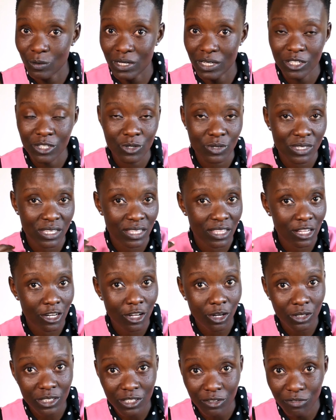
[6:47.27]
We need to see the
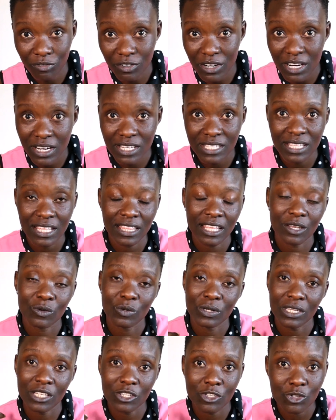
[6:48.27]
doctor first and
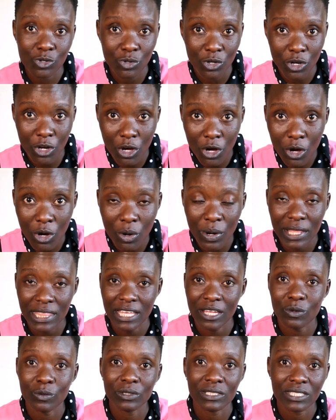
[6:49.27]
then we need to know
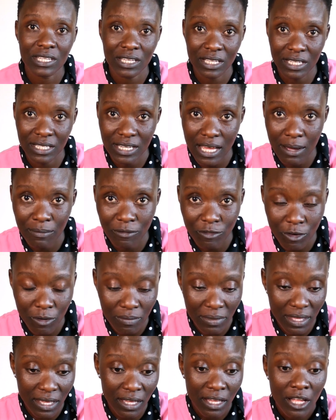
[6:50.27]
and then we'll take it up
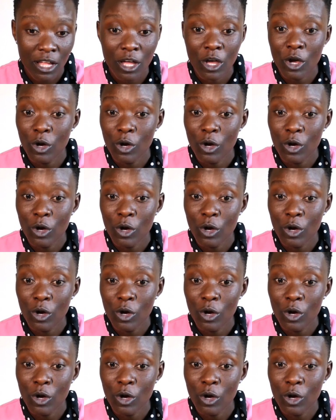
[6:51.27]
from there,